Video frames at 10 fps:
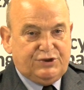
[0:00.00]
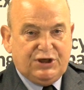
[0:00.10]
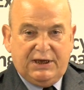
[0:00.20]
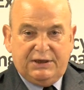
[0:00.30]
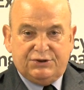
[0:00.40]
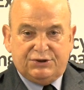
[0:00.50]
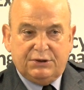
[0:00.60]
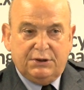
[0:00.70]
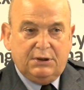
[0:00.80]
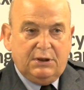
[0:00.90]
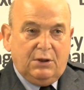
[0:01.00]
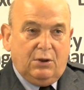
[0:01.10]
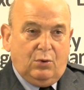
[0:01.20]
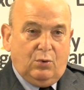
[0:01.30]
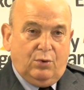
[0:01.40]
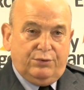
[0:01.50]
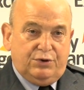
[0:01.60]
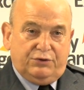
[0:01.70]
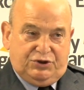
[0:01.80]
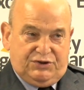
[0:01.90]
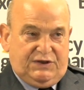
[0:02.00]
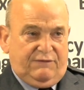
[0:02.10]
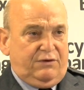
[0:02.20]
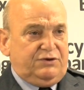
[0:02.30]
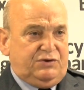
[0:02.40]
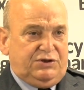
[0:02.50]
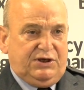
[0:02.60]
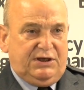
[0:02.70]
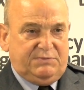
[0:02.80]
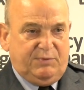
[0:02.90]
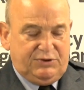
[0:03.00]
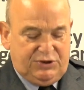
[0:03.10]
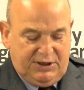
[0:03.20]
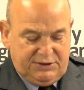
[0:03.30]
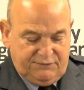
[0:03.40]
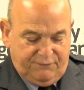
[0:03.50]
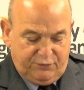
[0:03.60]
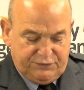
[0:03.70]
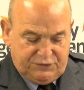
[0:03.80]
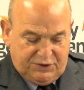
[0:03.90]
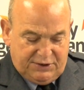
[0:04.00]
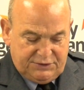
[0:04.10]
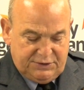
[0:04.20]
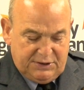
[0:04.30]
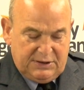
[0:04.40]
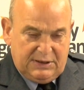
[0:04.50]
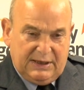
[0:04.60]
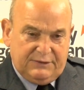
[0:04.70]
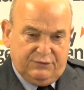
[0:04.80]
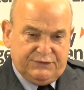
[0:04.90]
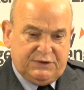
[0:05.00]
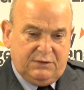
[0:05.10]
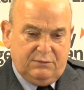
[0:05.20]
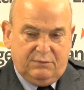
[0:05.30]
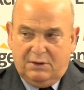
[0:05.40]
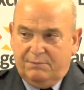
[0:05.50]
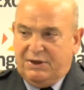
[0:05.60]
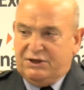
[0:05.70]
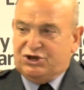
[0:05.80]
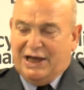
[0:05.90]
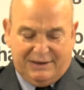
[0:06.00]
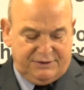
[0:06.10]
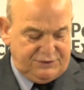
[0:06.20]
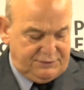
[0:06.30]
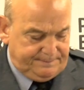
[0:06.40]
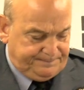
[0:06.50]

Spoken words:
change, or not just evolutionary change, but change, forced change, and also being challenged.